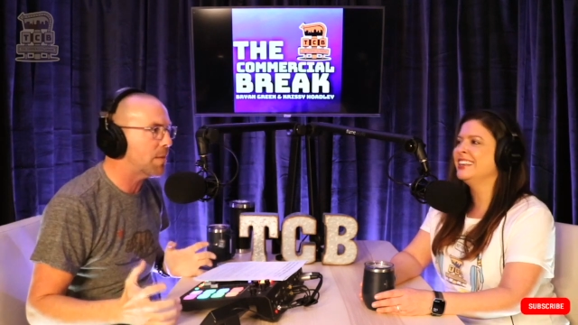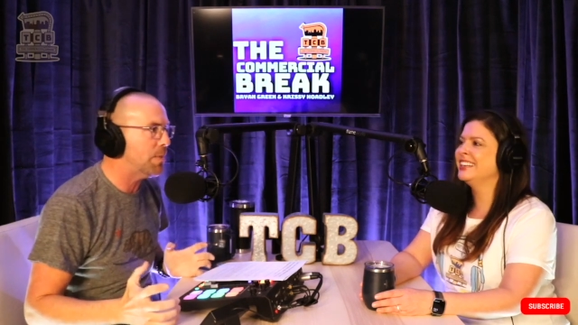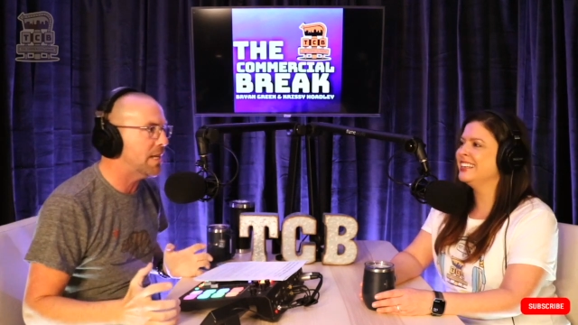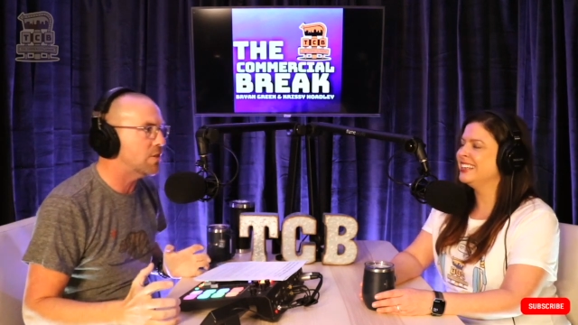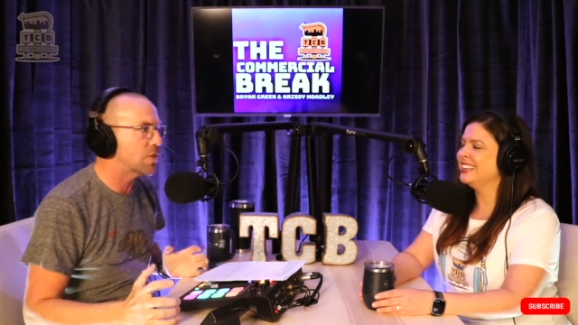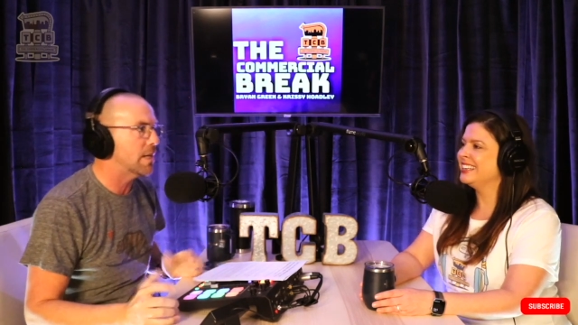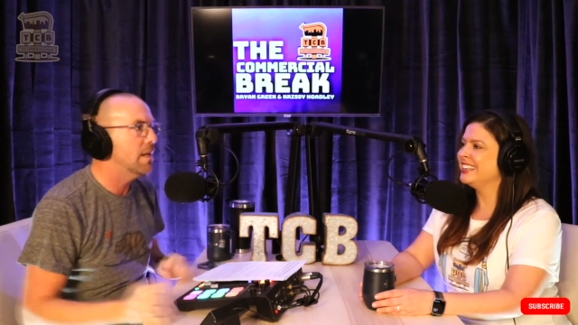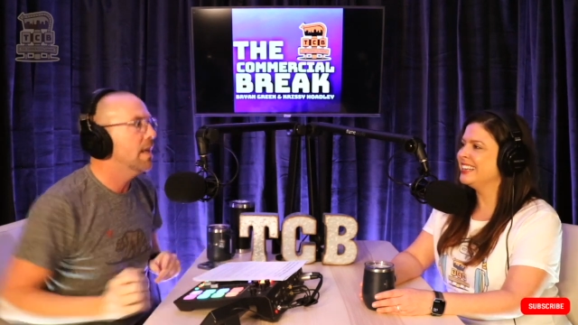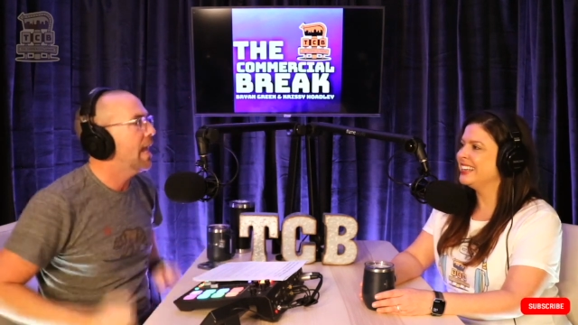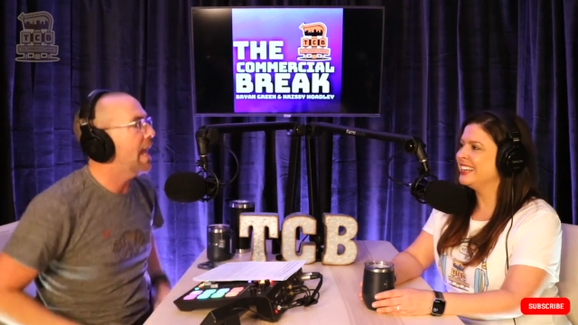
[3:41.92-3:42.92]
Speaker 1: up an engine,
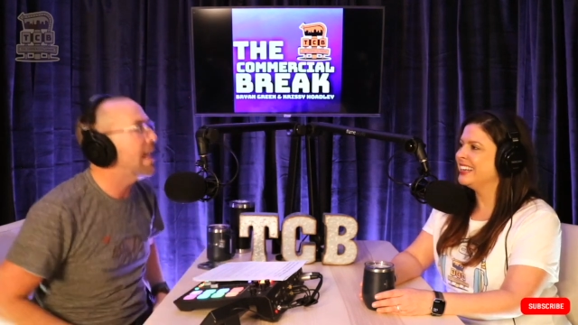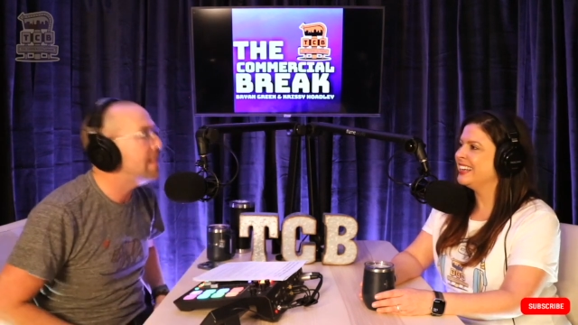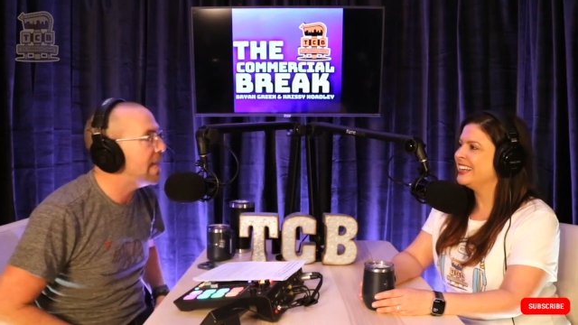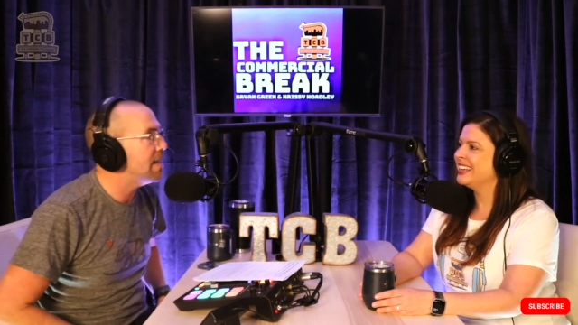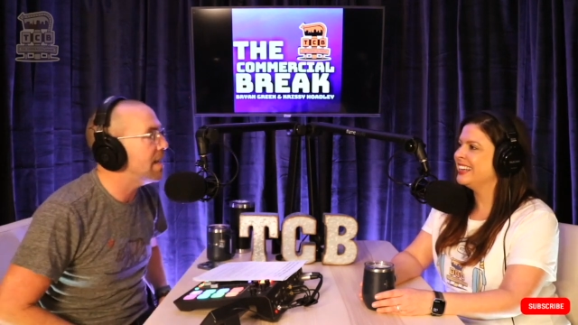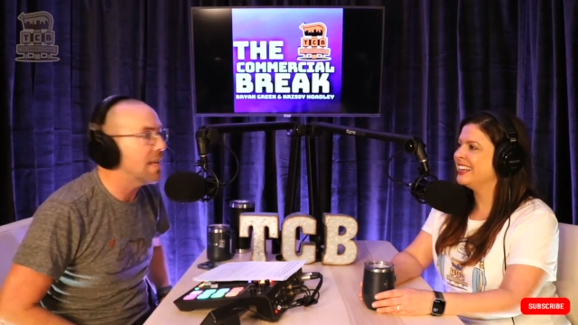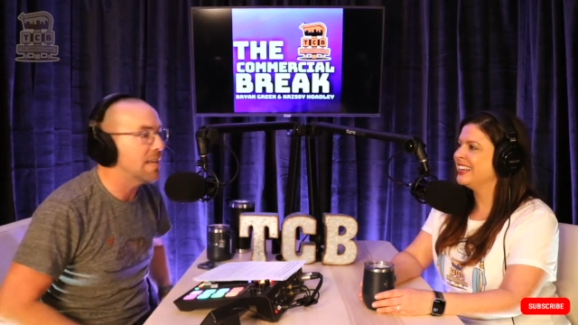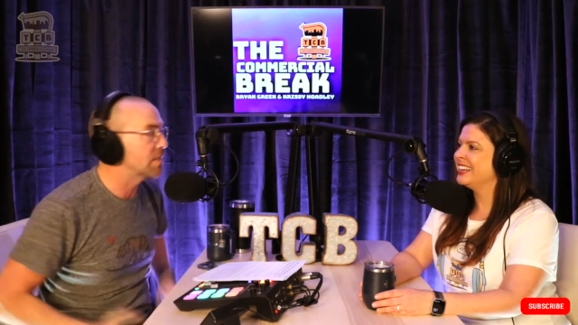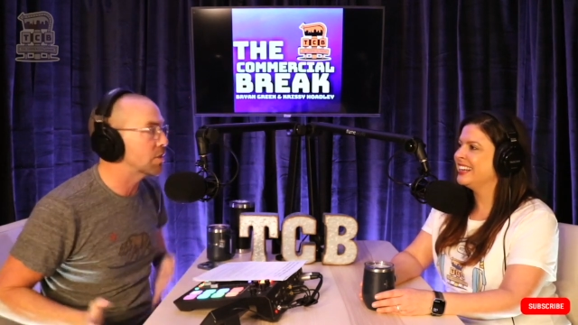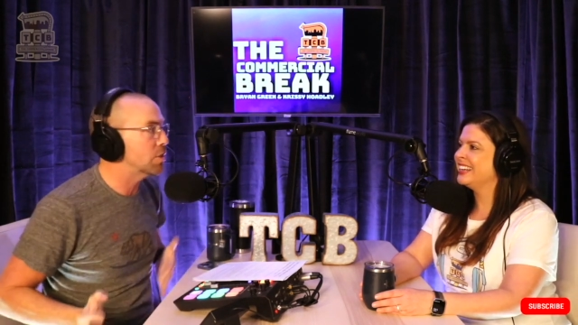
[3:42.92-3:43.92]
and then he
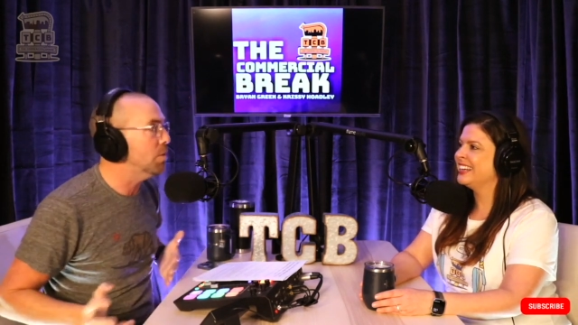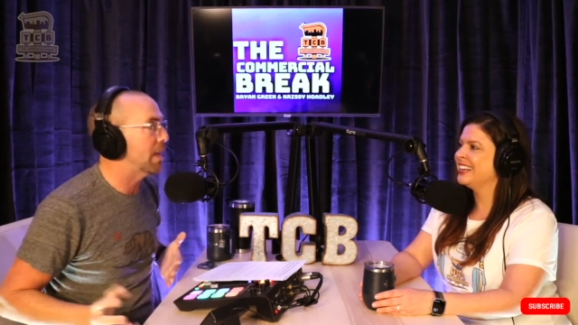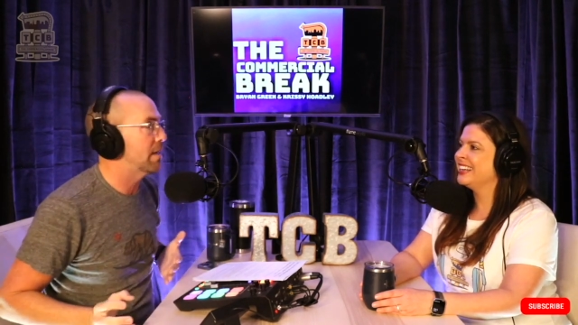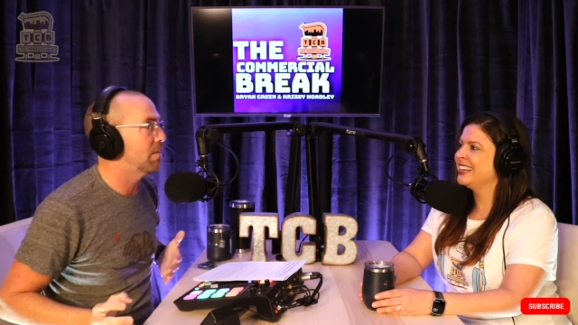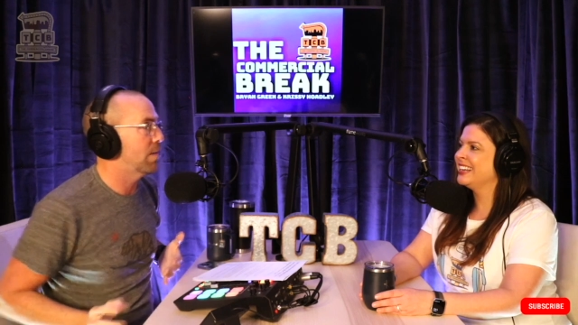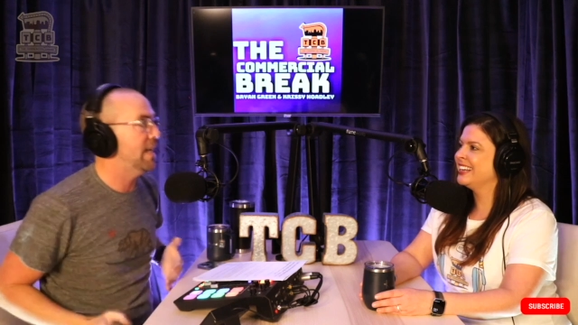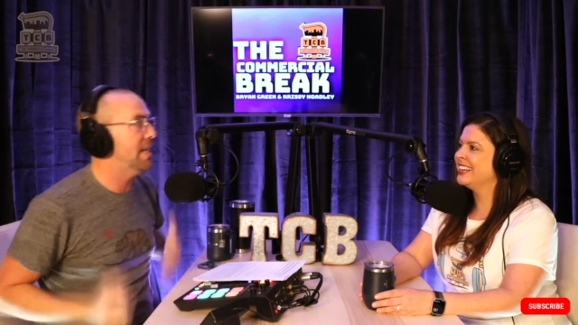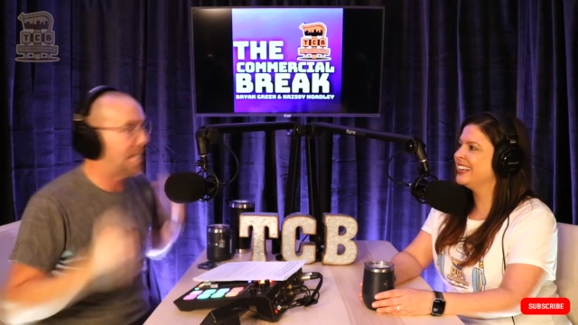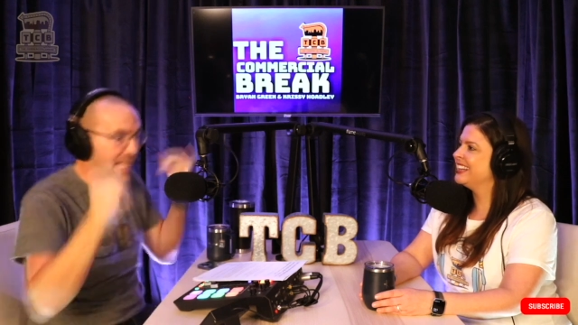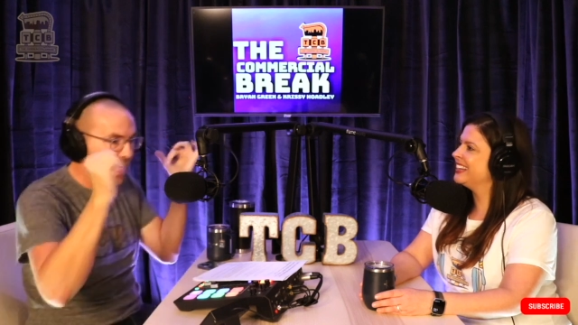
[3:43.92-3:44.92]
doesn't do it, right?
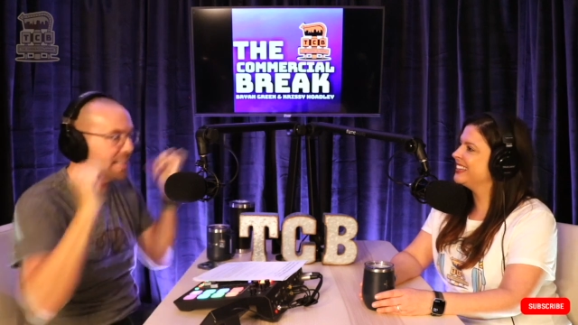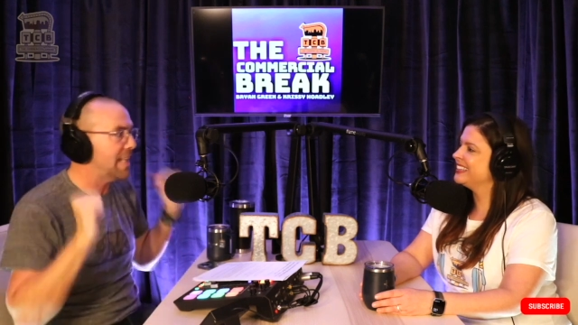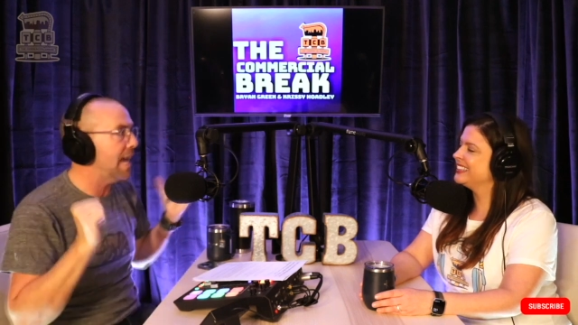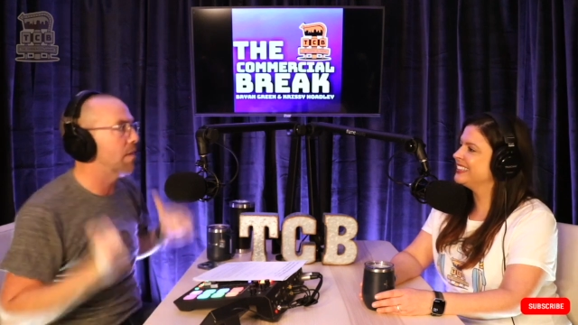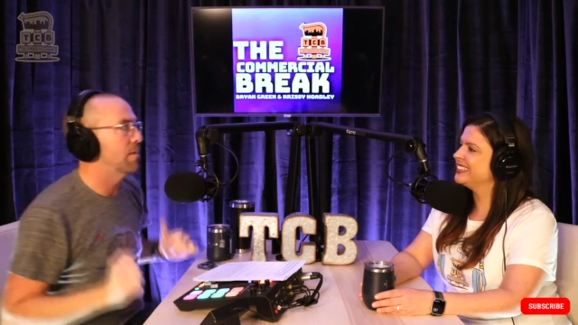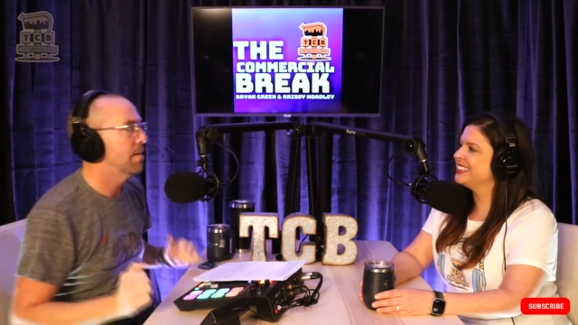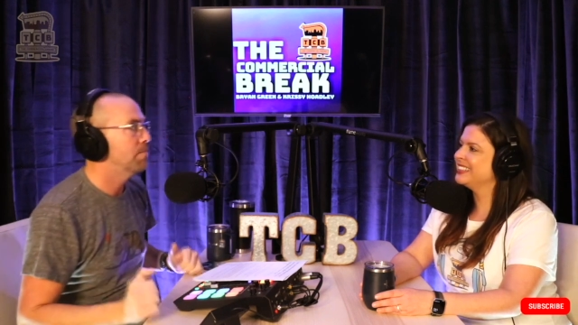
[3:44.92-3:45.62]
He can't get it down.